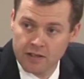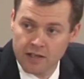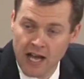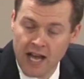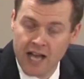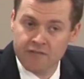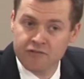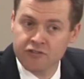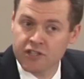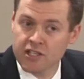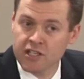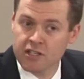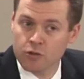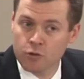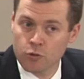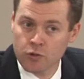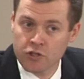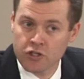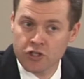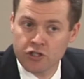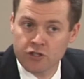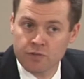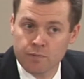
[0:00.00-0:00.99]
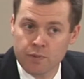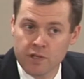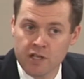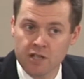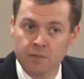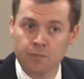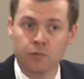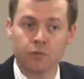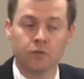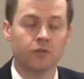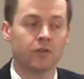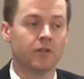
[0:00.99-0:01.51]
I've seen Christian
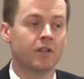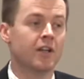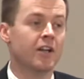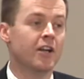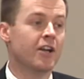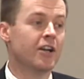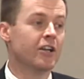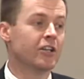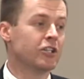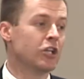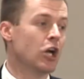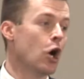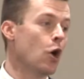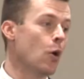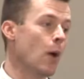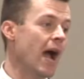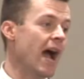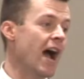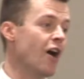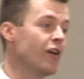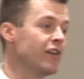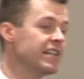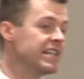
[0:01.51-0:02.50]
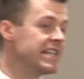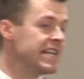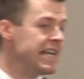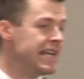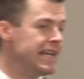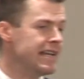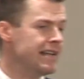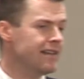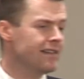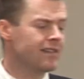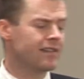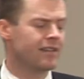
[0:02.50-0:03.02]
people go out and
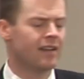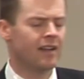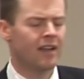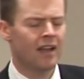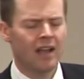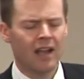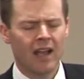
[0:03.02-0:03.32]
eat,